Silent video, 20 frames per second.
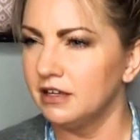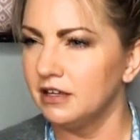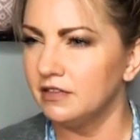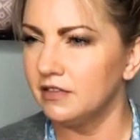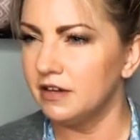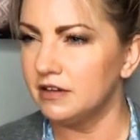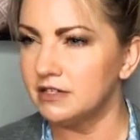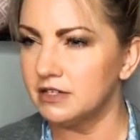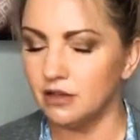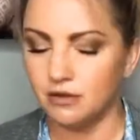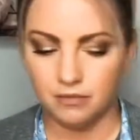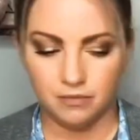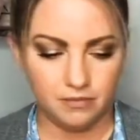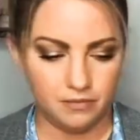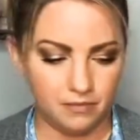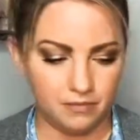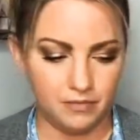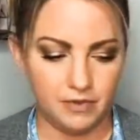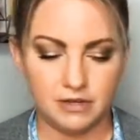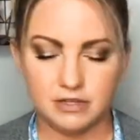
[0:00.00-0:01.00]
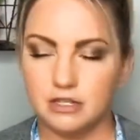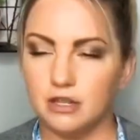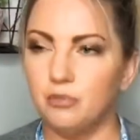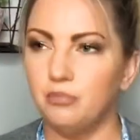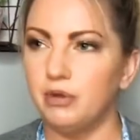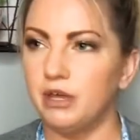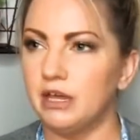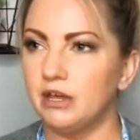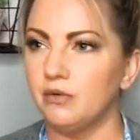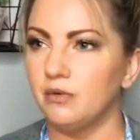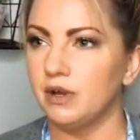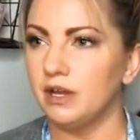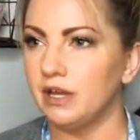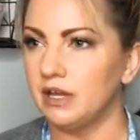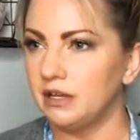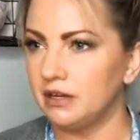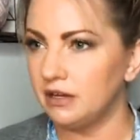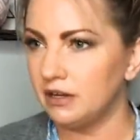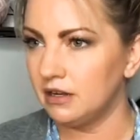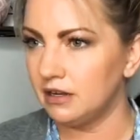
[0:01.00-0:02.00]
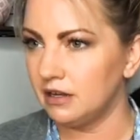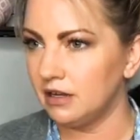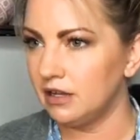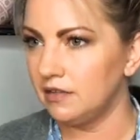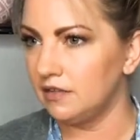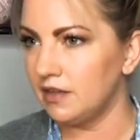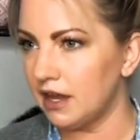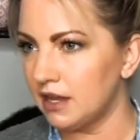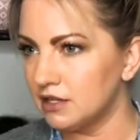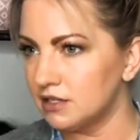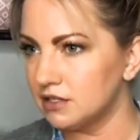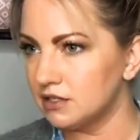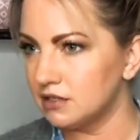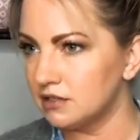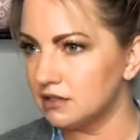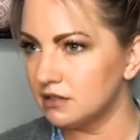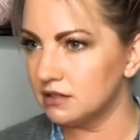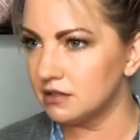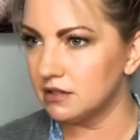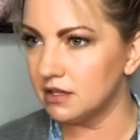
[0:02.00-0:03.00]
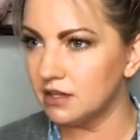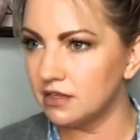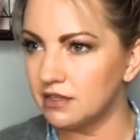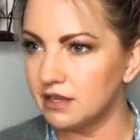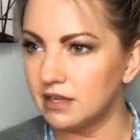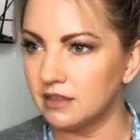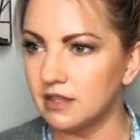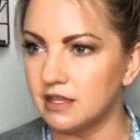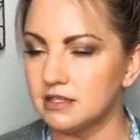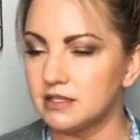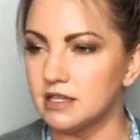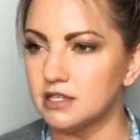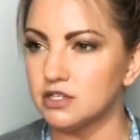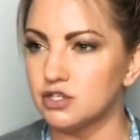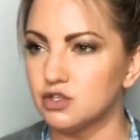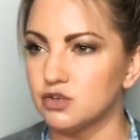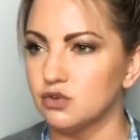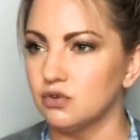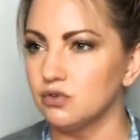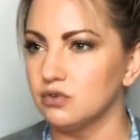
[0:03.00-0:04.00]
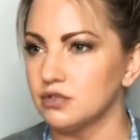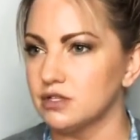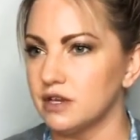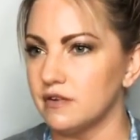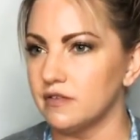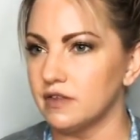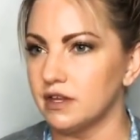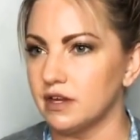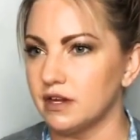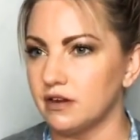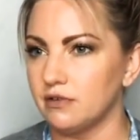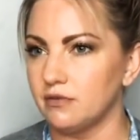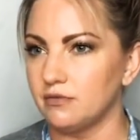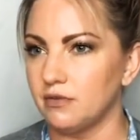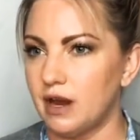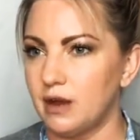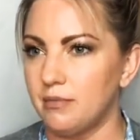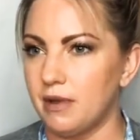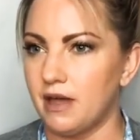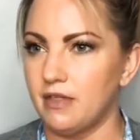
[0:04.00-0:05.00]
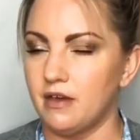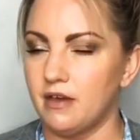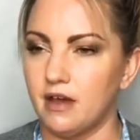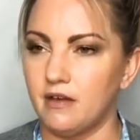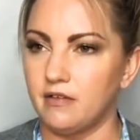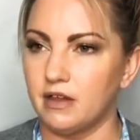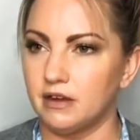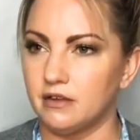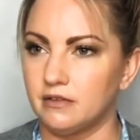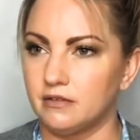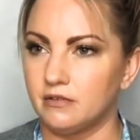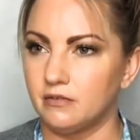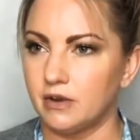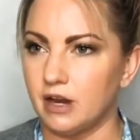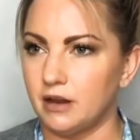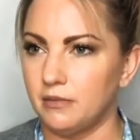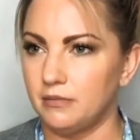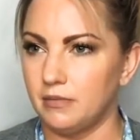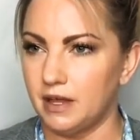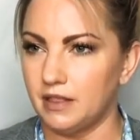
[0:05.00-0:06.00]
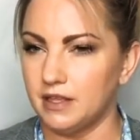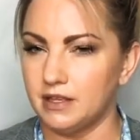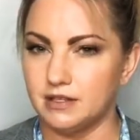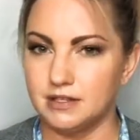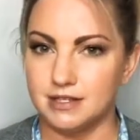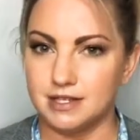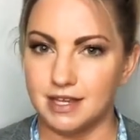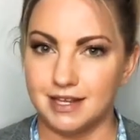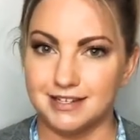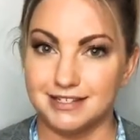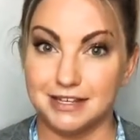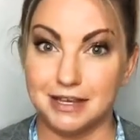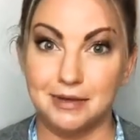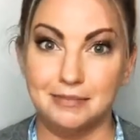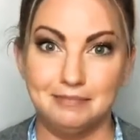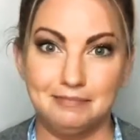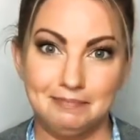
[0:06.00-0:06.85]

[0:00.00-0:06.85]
There's a big one in the thing that says tools over there, right by the oven, right by the Santa.